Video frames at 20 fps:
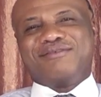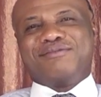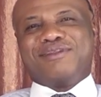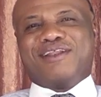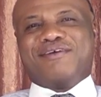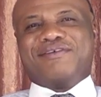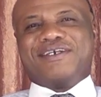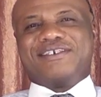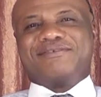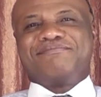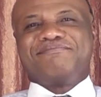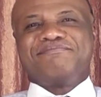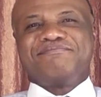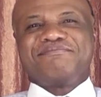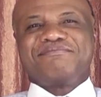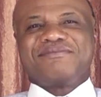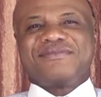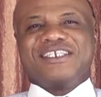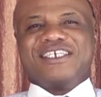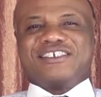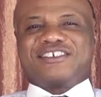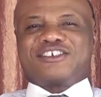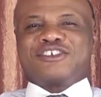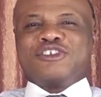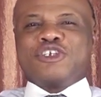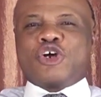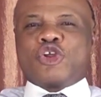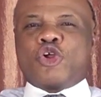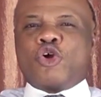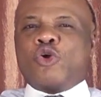Beloved, it's
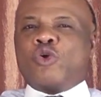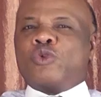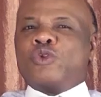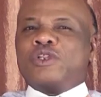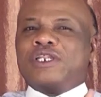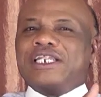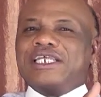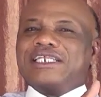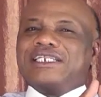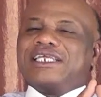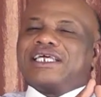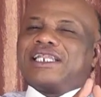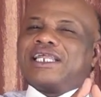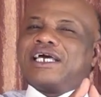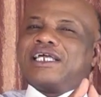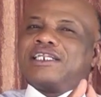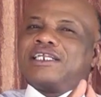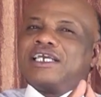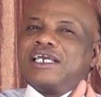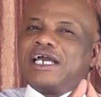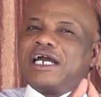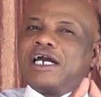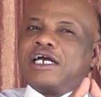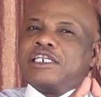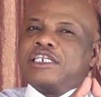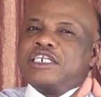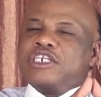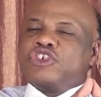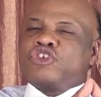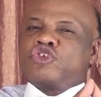not only that I,
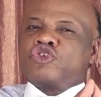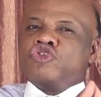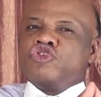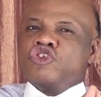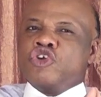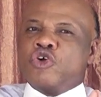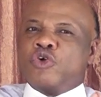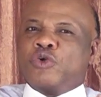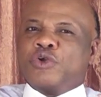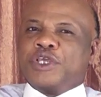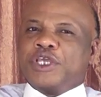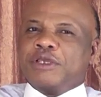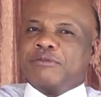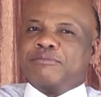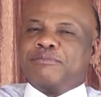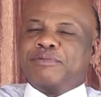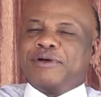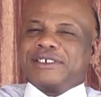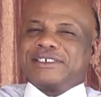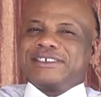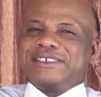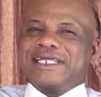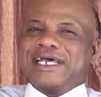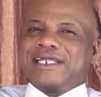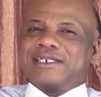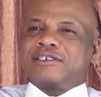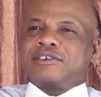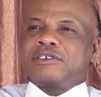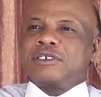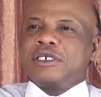I need to know him, but
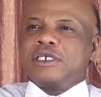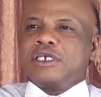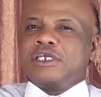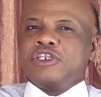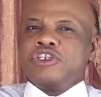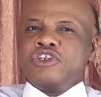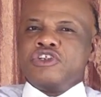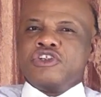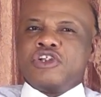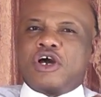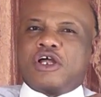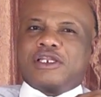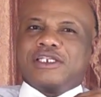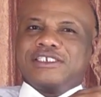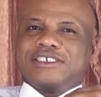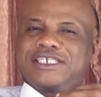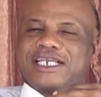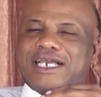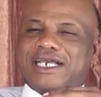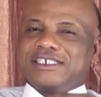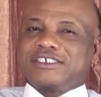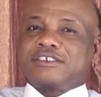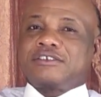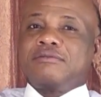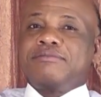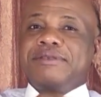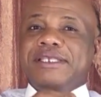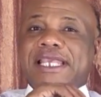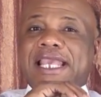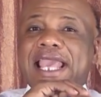that knowledge has
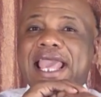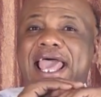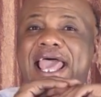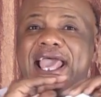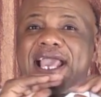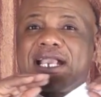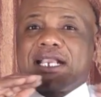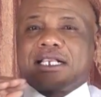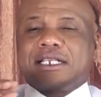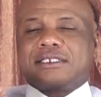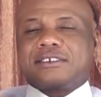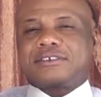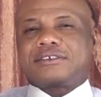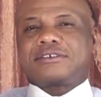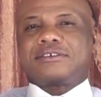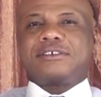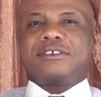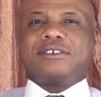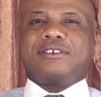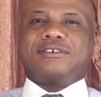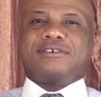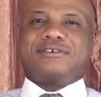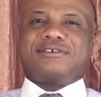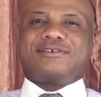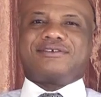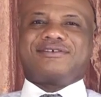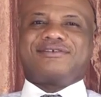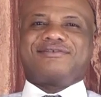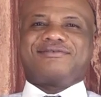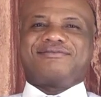to be
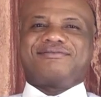excellent.